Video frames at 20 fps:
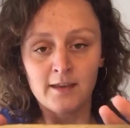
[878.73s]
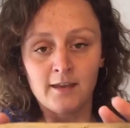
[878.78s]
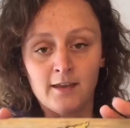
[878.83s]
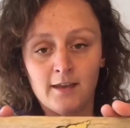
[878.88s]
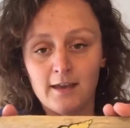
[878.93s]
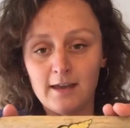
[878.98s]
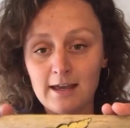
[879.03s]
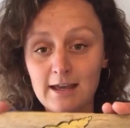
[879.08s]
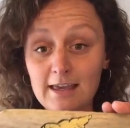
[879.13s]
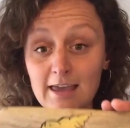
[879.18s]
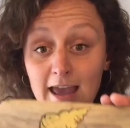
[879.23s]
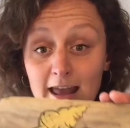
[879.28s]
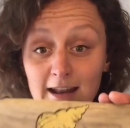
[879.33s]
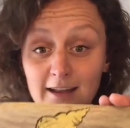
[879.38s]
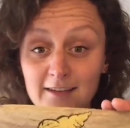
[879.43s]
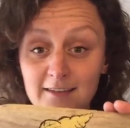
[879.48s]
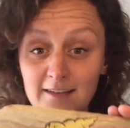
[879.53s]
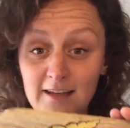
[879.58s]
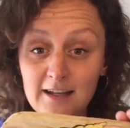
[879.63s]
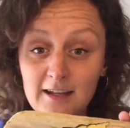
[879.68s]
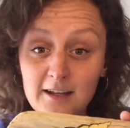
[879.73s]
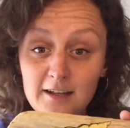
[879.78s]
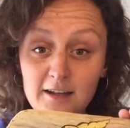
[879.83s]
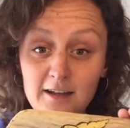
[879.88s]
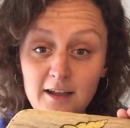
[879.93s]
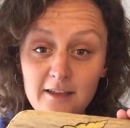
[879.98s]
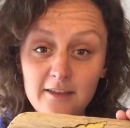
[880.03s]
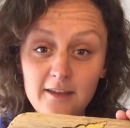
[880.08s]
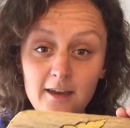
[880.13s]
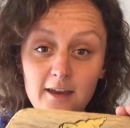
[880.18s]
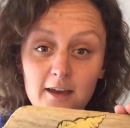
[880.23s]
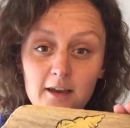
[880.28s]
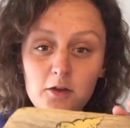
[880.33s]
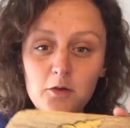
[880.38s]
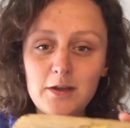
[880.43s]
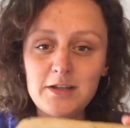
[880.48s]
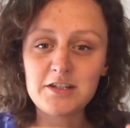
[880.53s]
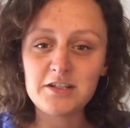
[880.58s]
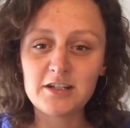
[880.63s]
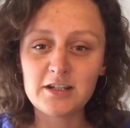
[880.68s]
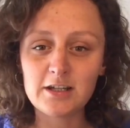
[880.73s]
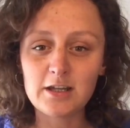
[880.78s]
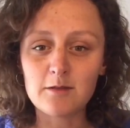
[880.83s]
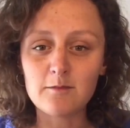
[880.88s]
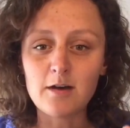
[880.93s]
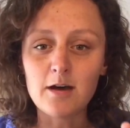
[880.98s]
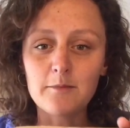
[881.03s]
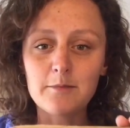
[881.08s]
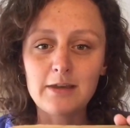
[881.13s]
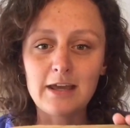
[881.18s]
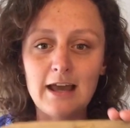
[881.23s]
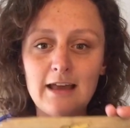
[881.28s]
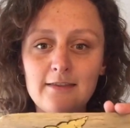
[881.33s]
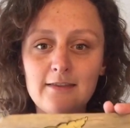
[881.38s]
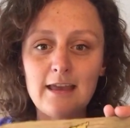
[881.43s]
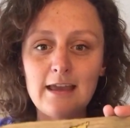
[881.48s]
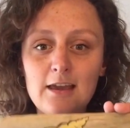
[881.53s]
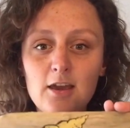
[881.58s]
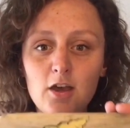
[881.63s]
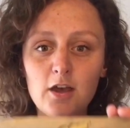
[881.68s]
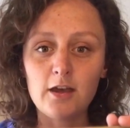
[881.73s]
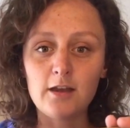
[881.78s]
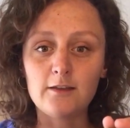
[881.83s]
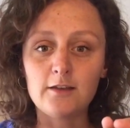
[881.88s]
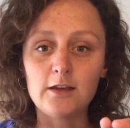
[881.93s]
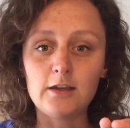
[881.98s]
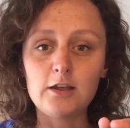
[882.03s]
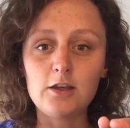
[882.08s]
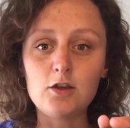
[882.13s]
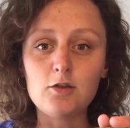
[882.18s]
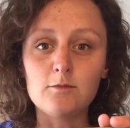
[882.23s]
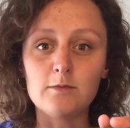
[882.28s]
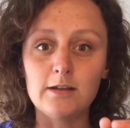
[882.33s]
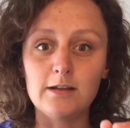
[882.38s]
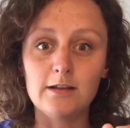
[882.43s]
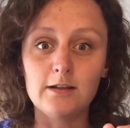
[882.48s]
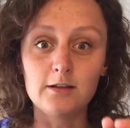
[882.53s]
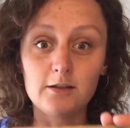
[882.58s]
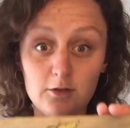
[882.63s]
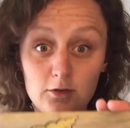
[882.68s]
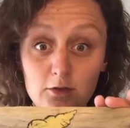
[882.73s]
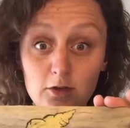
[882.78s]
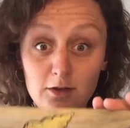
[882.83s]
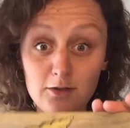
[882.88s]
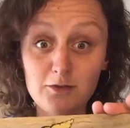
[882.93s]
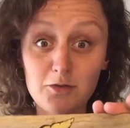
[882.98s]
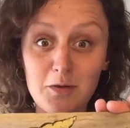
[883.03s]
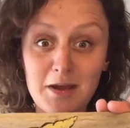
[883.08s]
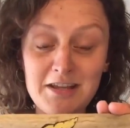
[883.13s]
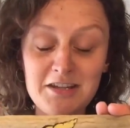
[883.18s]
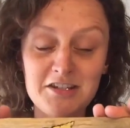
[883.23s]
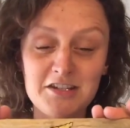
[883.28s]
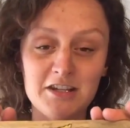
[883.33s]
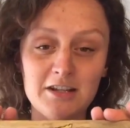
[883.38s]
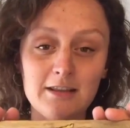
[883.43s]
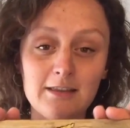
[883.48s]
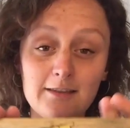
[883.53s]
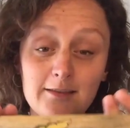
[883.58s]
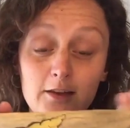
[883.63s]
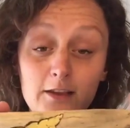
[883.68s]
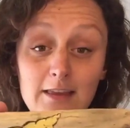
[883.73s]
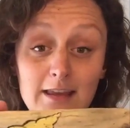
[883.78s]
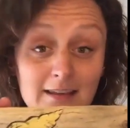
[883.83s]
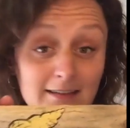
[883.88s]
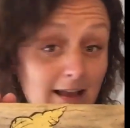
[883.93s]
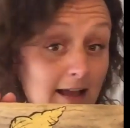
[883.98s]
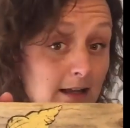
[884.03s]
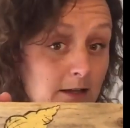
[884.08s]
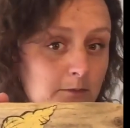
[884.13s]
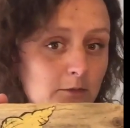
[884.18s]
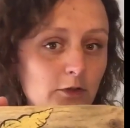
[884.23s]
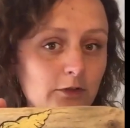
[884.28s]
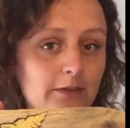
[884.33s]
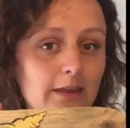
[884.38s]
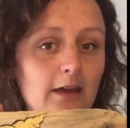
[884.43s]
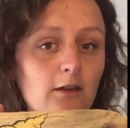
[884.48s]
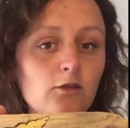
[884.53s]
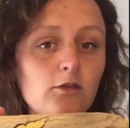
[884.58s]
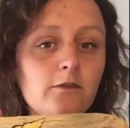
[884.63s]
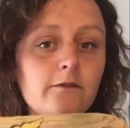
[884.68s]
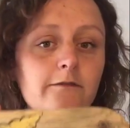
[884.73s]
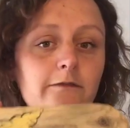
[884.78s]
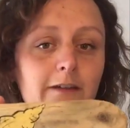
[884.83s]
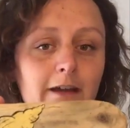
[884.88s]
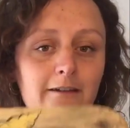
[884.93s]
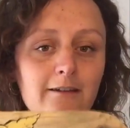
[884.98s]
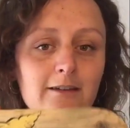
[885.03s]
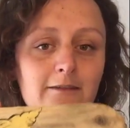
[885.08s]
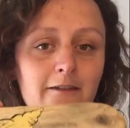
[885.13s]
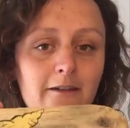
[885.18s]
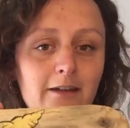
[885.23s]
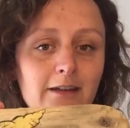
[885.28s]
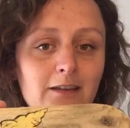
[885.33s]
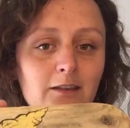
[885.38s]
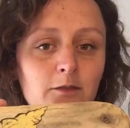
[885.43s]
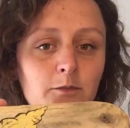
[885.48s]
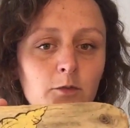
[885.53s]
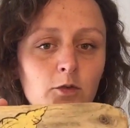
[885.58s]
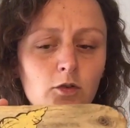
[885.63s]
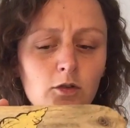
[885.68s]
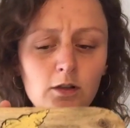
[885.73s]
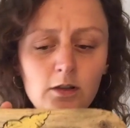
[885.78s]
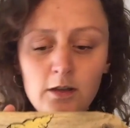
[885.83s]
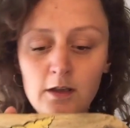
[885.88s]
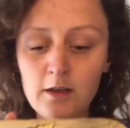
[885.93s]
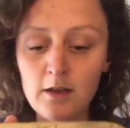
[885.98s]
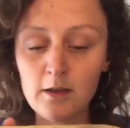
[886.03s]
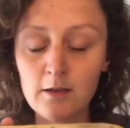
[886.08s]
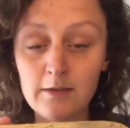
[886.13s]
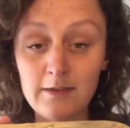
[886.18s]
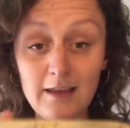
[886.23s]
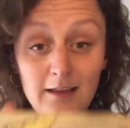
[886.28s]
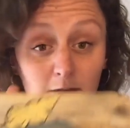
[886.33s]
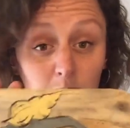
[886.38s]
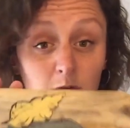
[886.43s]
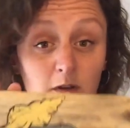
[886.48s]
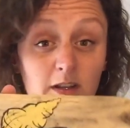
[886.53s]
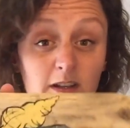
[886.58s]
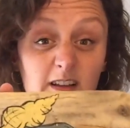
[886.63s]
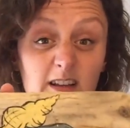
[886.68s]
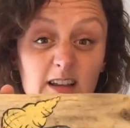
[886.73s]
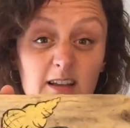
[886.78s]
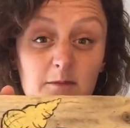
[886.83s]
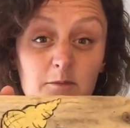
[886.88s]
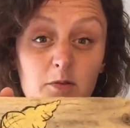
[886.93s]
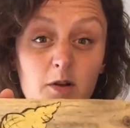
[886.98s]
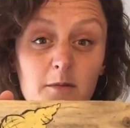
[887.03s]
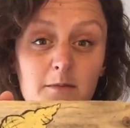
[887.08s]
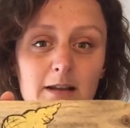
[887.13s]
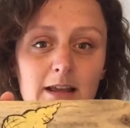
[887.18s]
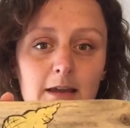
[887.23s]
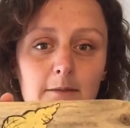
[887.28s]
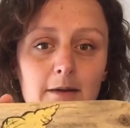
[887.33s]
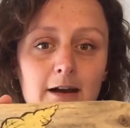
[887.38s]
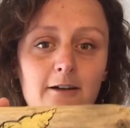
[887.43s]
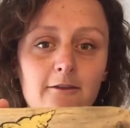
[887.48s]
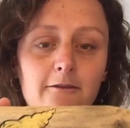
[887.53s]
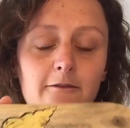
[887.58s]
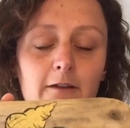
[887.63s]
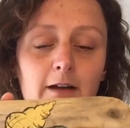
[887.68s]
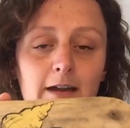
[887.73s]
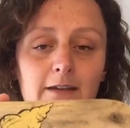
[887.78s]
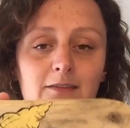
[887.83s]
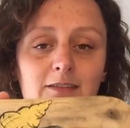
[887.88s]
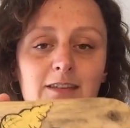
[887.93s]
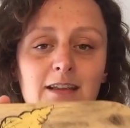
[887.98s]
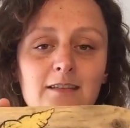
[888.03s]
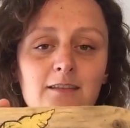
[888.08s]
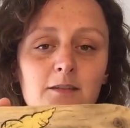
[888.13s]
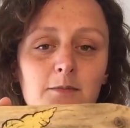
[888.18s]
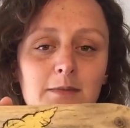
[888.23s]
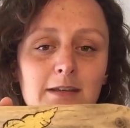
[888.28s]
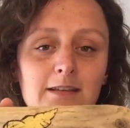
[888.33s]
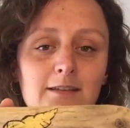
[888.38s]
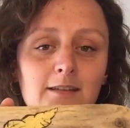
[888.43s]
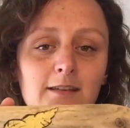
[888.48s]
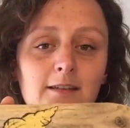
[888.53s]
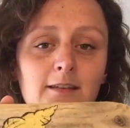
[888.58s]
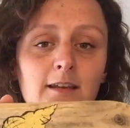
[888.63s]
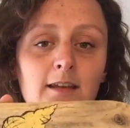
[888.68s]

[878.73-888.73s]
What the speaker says: Again, I've seen another question come up, can they hurt a human? Good question. So these animals, they're all very, very small. This one probably about 5 centimetres,